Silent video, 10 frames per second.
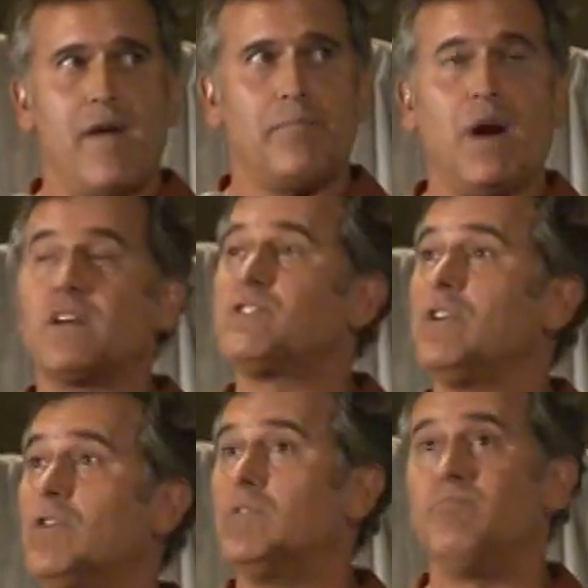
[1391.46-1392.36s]
Part
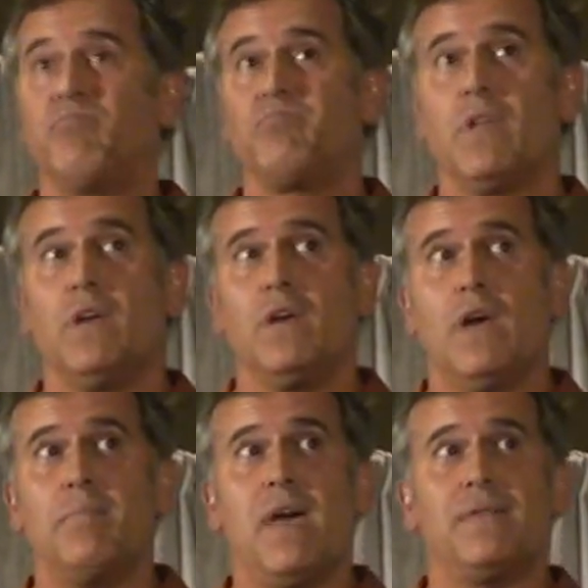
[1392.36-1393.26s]
two,
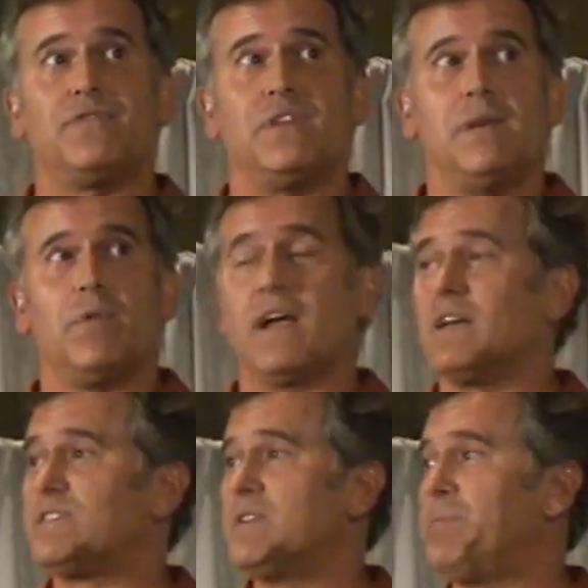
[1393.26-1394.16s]
it may have seemed like
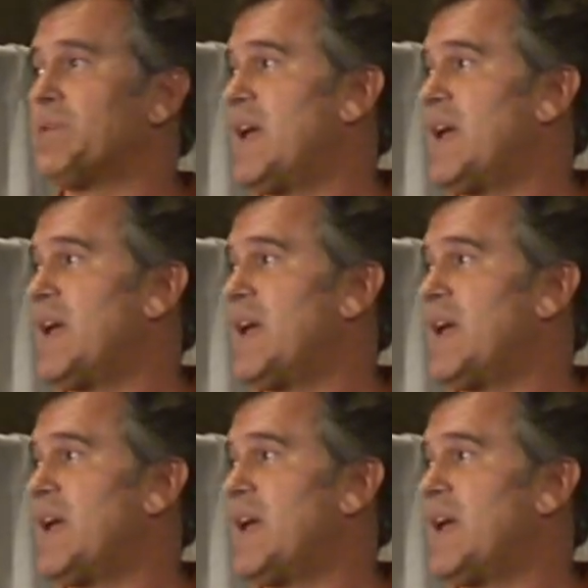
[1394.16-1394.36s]
a simple